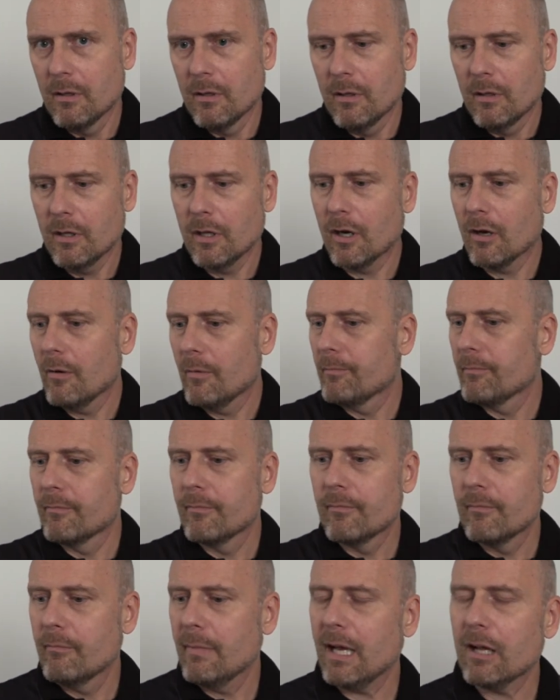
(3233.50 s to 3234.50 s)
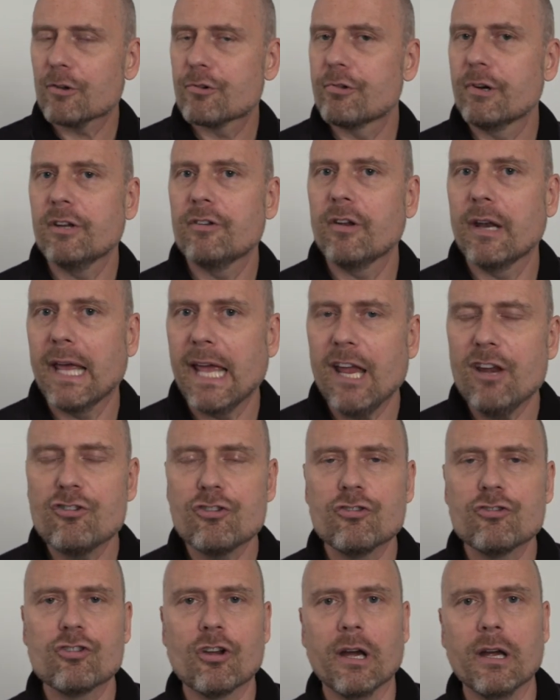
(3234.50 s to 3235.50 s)
you know, maltreat an
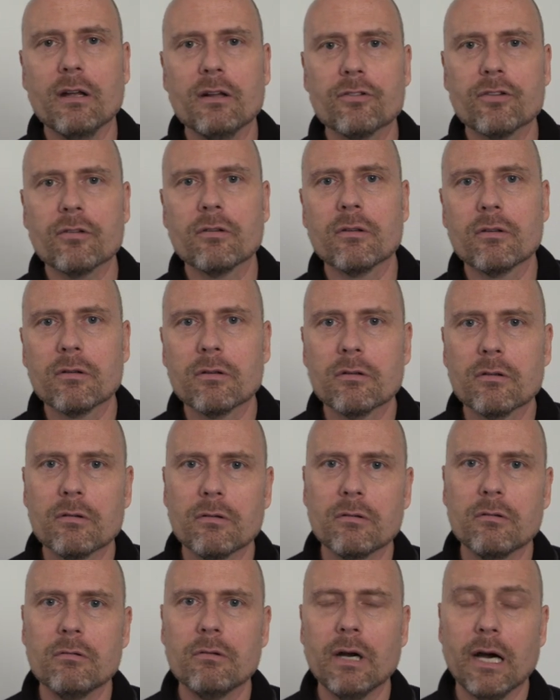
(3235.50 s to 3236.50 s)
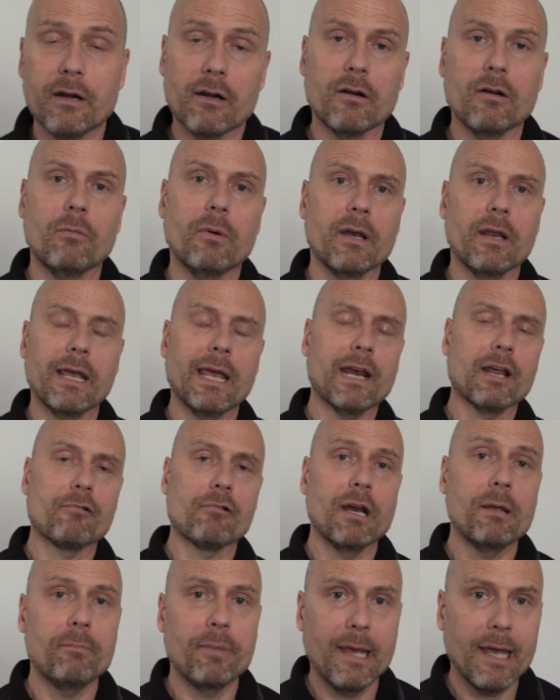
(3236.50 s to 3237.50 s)
Asian child, I don't know, what do you get, a
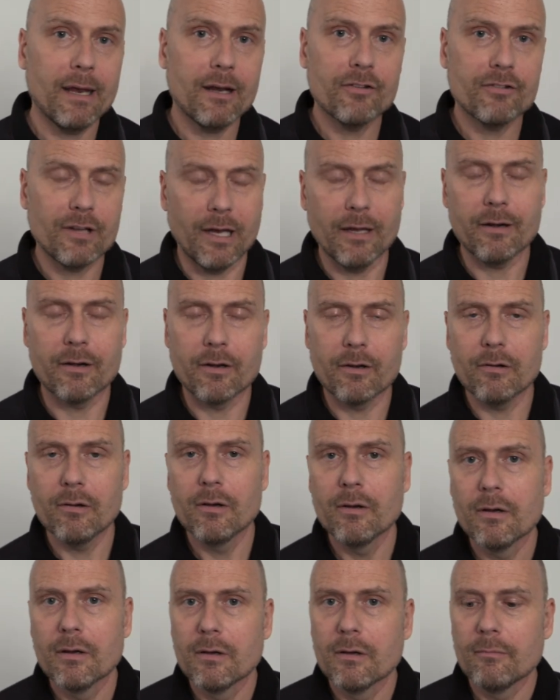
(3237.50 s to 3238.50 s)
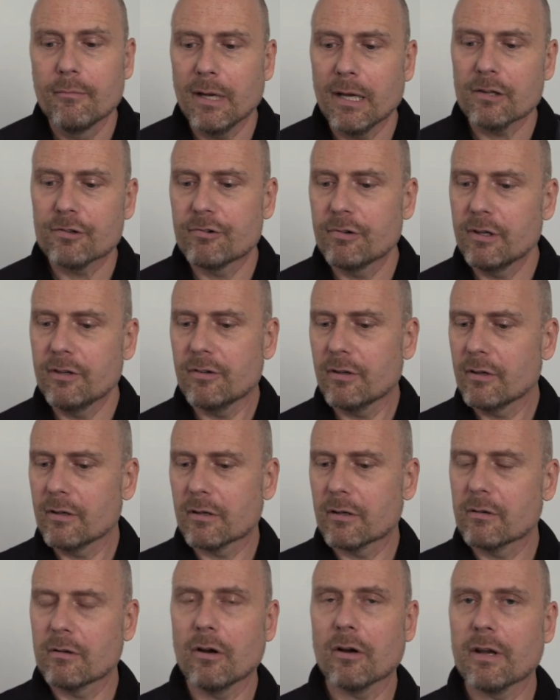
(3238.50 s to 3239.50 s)
great pianist? I don't know. Maltreat a
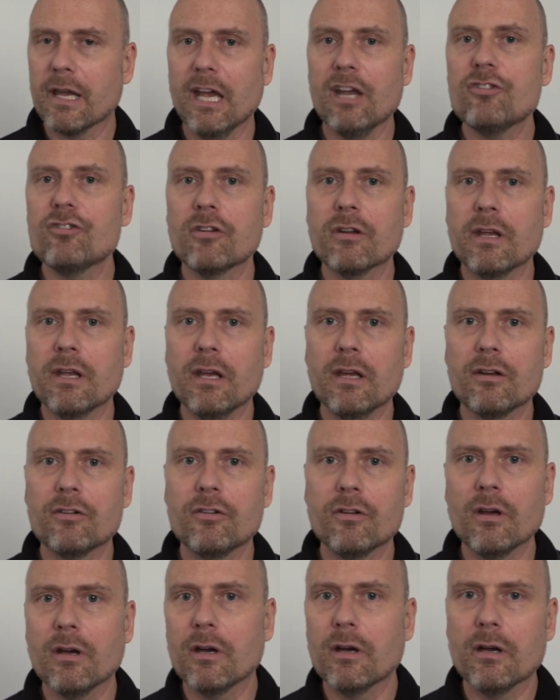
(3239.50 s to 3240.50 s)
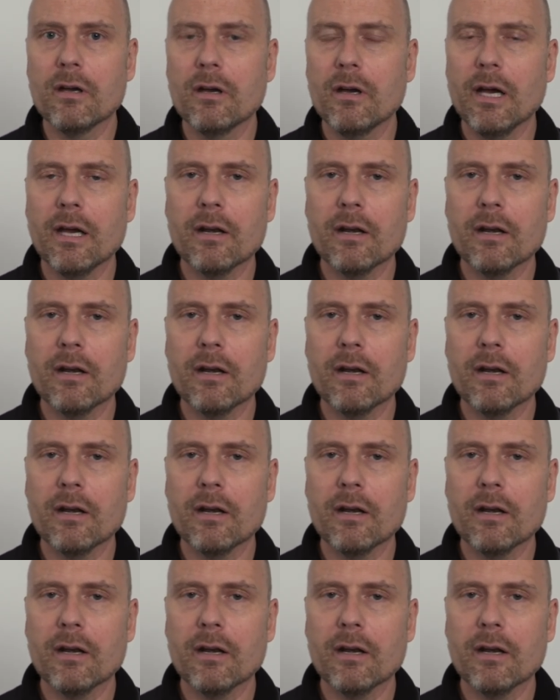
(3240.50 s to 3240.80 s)
Caucasian kid, I